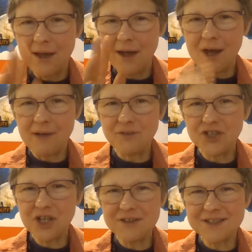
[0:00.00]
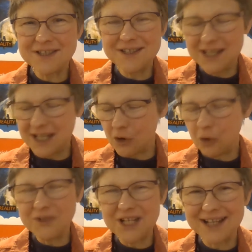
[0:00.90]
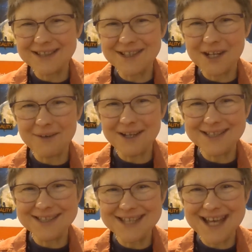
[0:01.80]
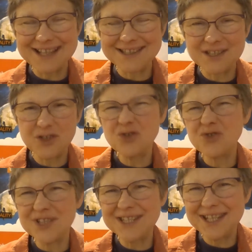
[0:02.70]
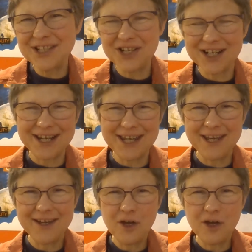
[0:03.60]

I've chosen the objects that I'm going to test strategically